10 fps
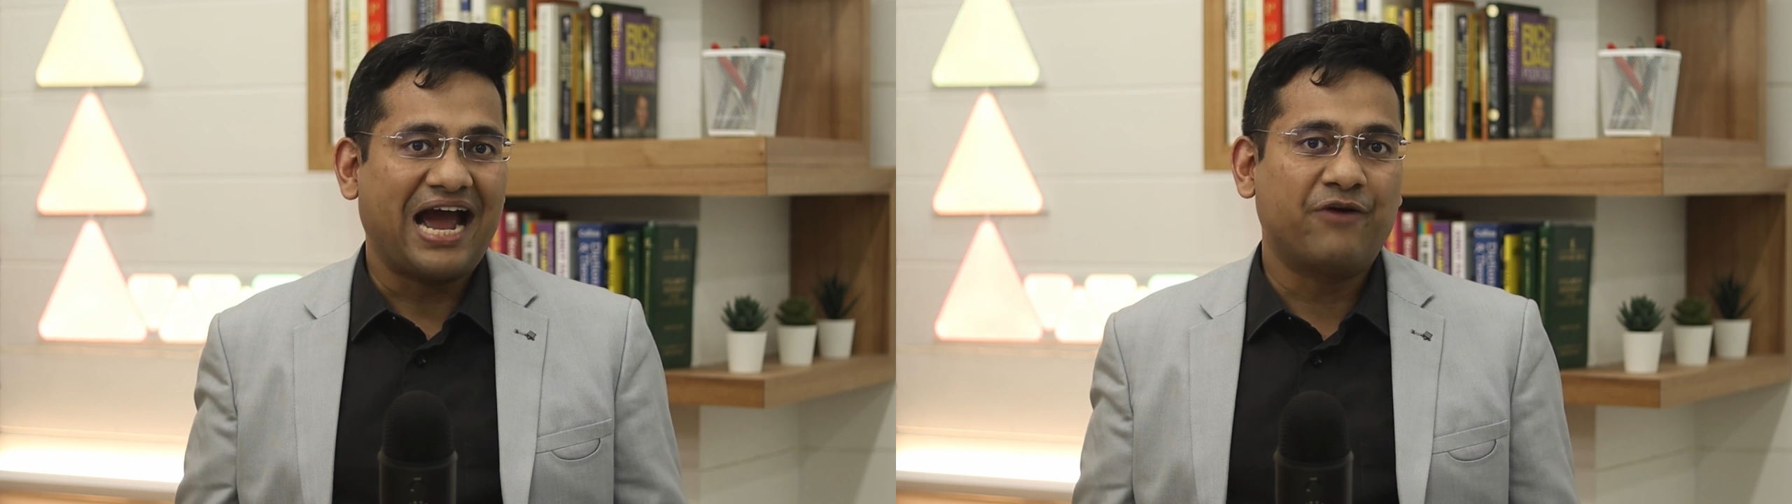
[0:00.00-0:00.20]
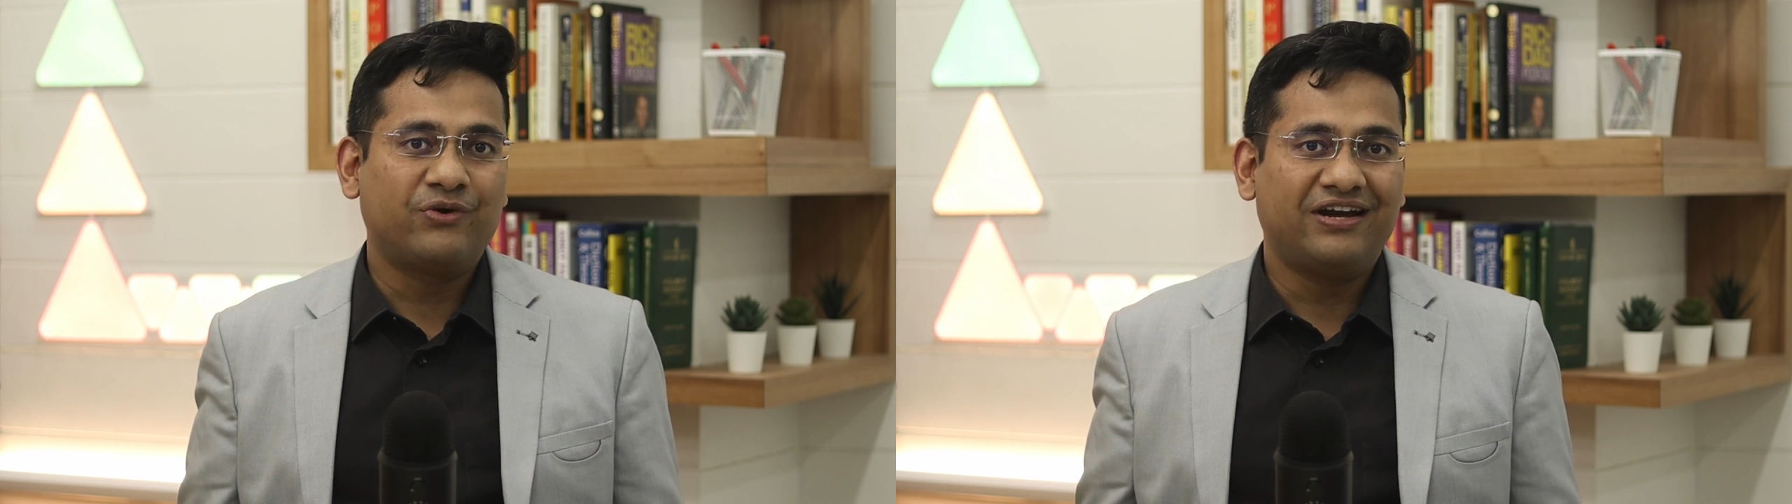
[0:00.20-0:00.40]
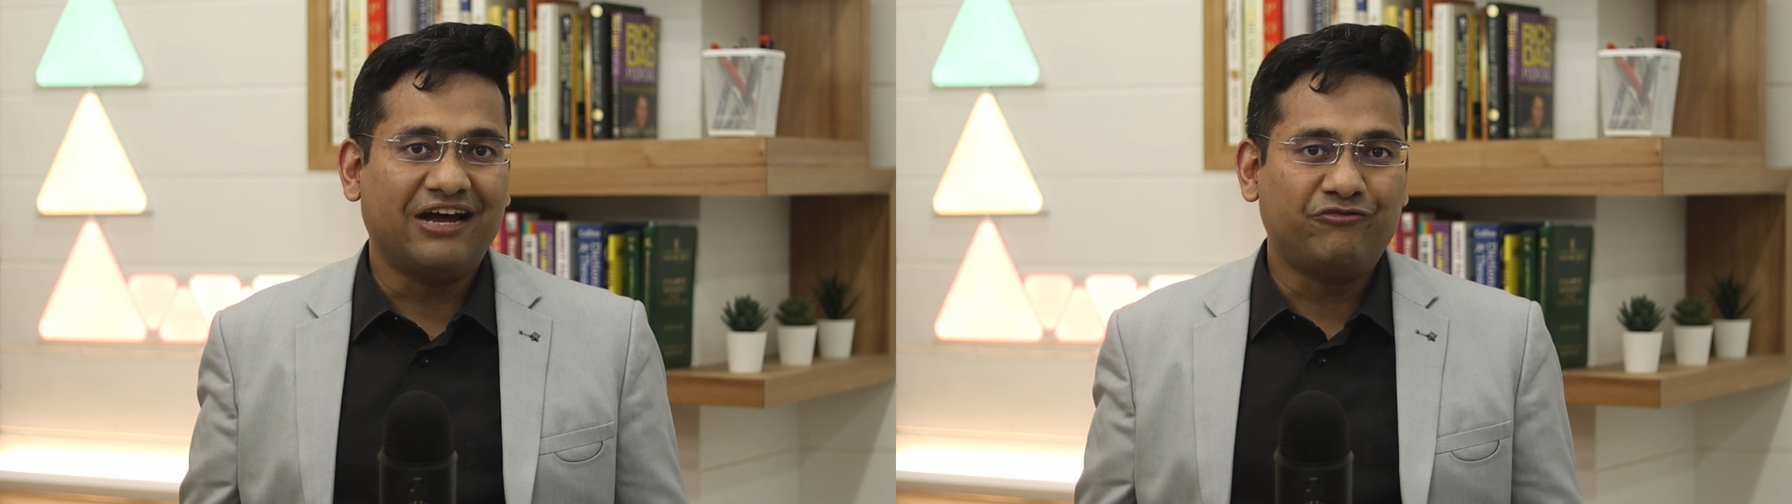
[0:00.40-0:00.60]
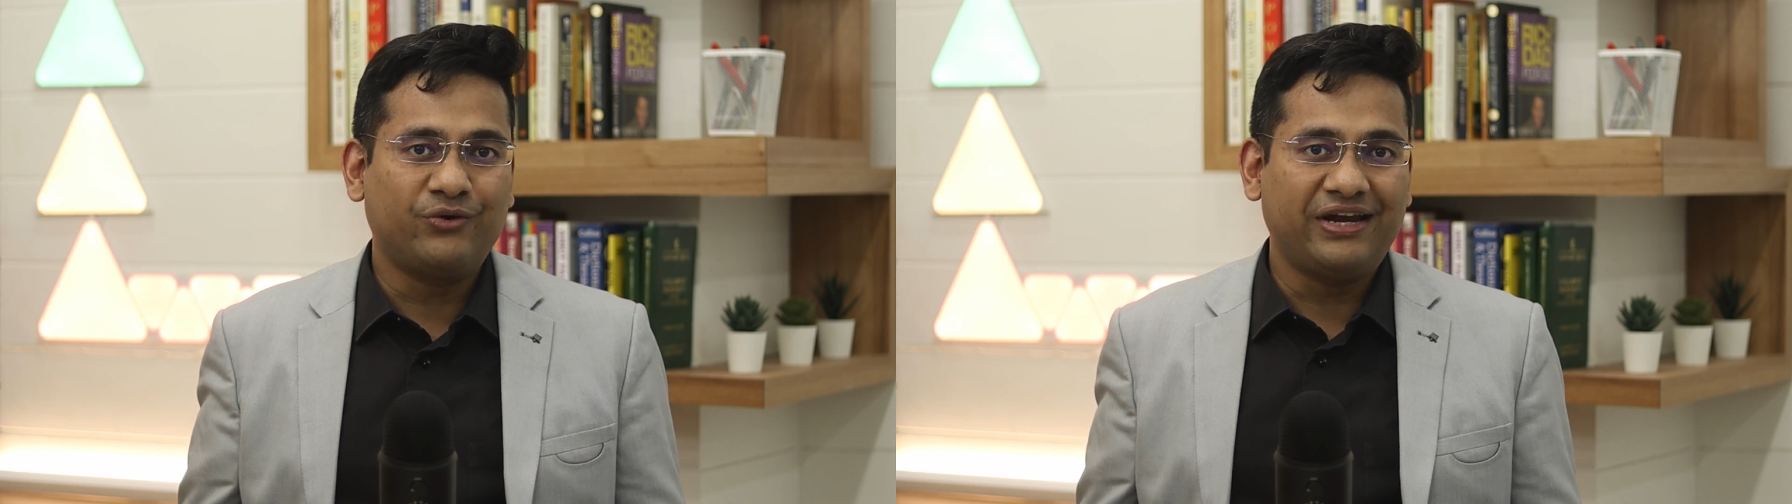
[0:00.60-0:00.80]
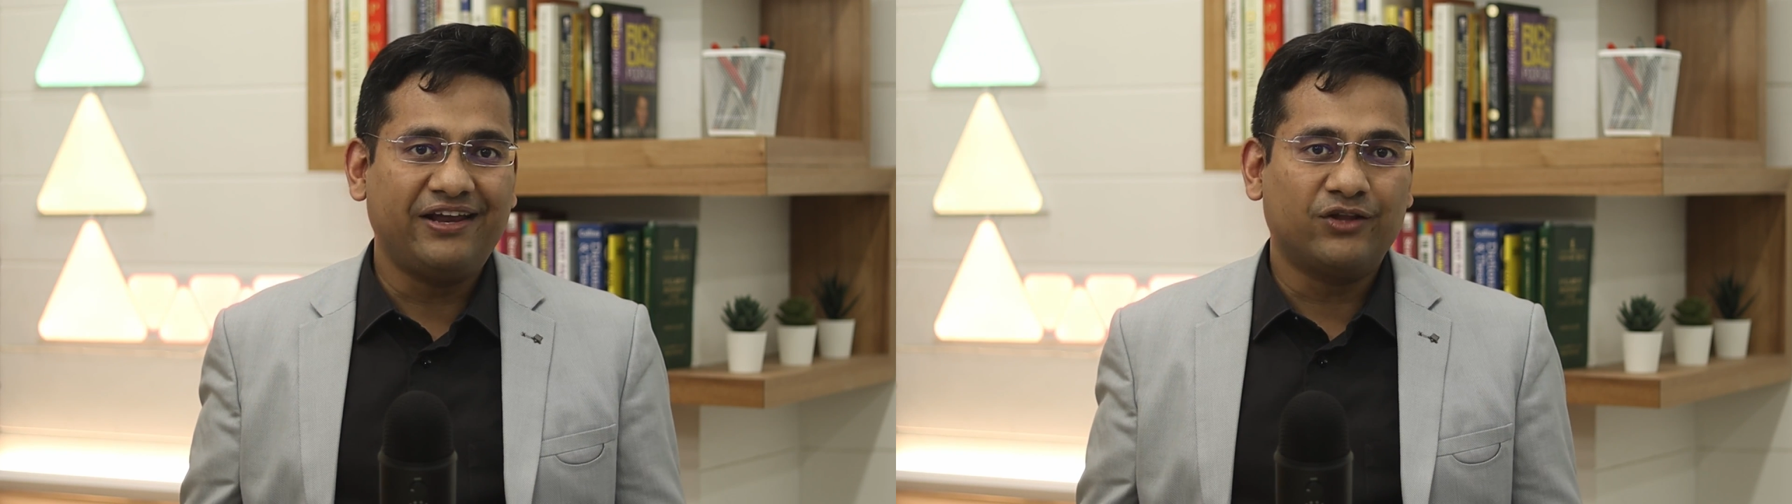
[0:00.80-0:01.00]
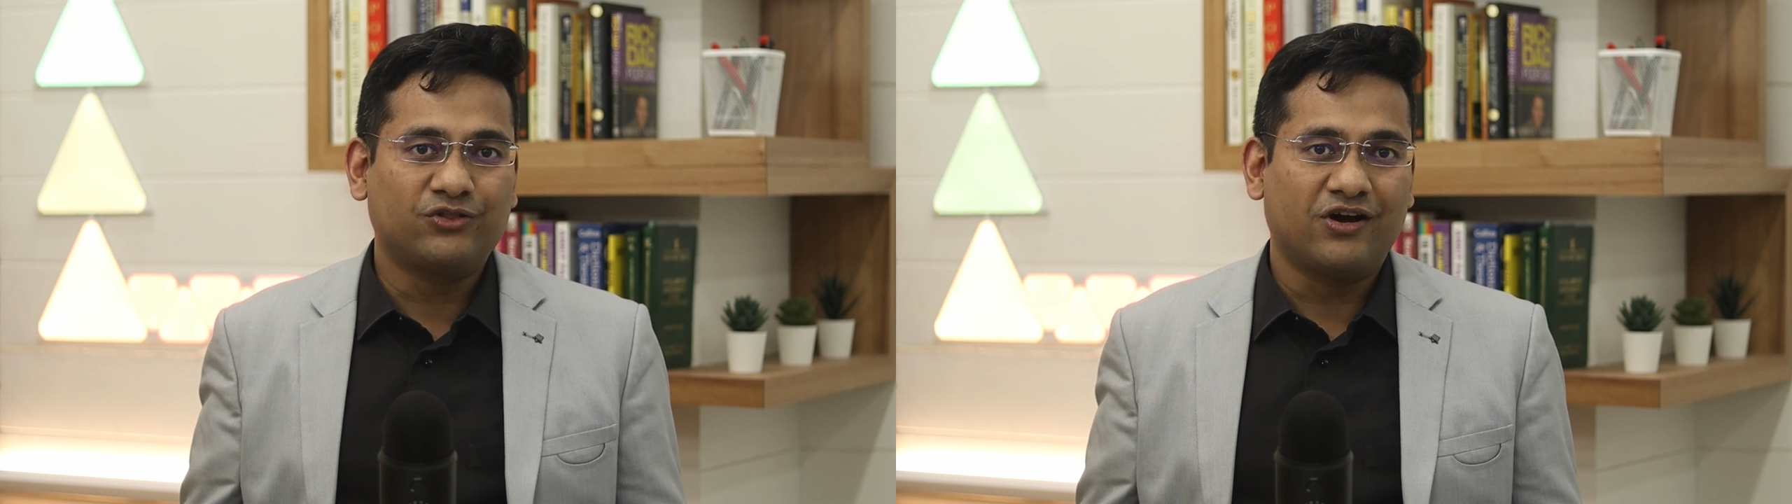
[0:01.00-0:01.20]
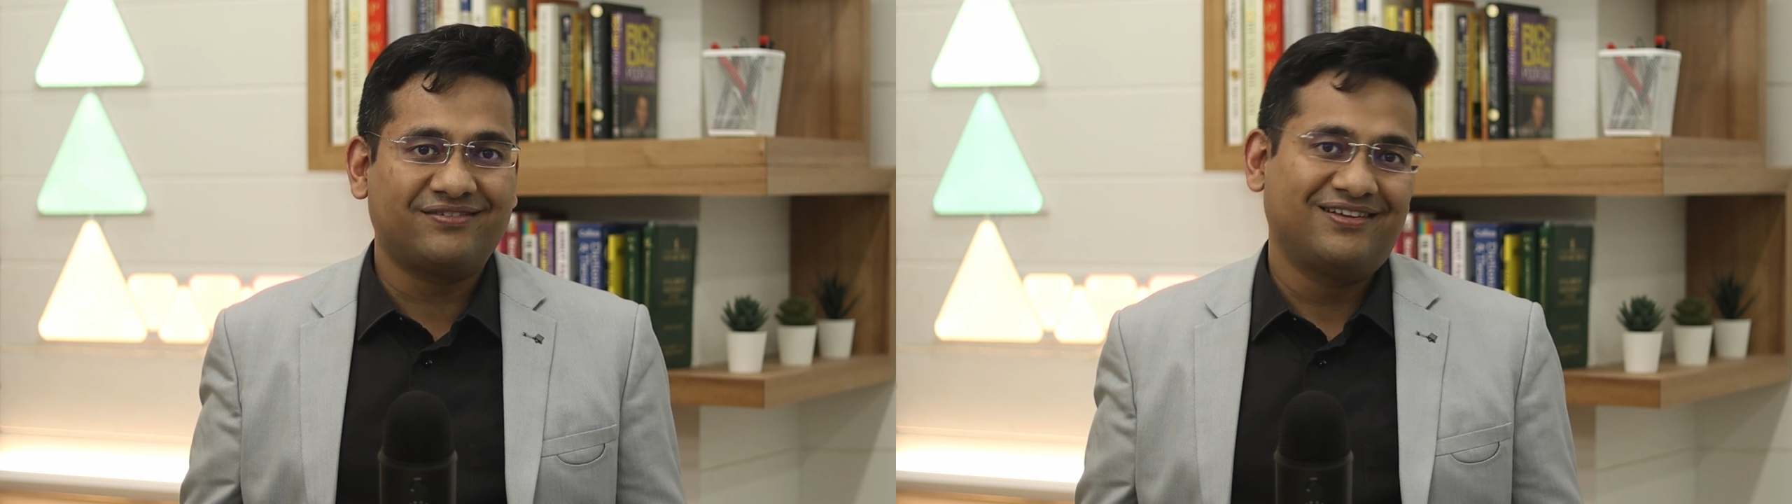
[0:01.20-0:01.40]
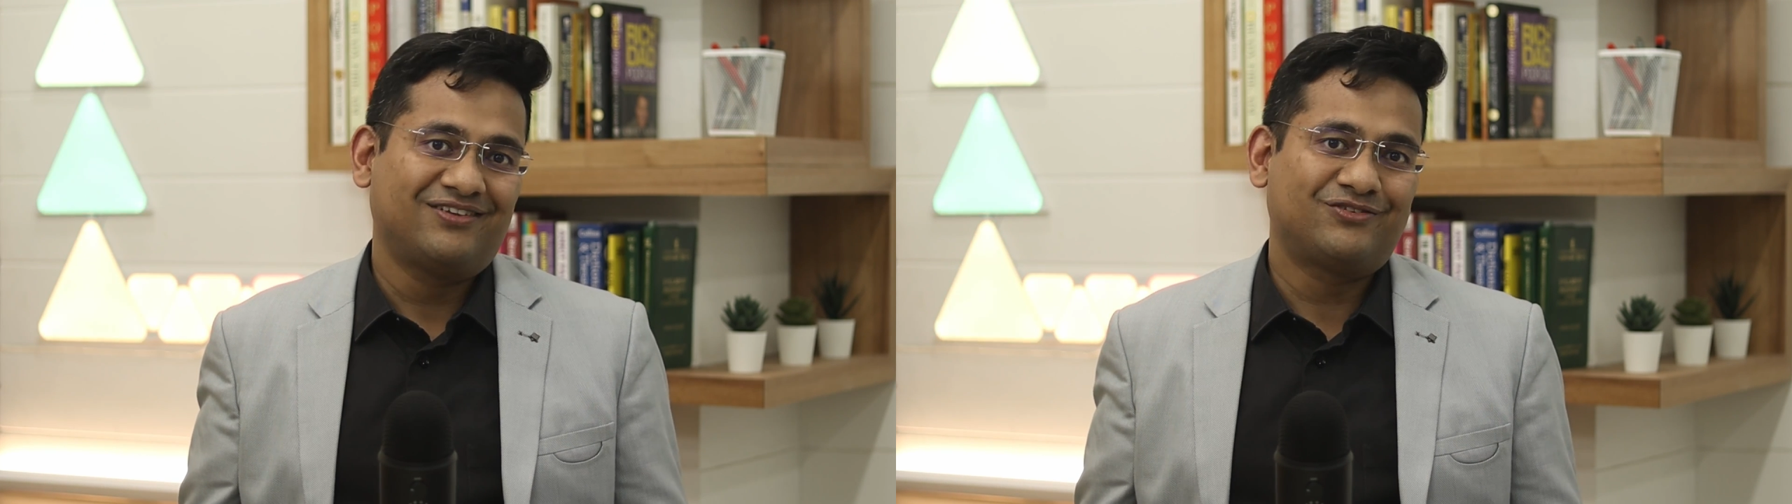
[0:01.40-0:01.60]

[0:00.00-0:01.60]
I would love to read your thoughts,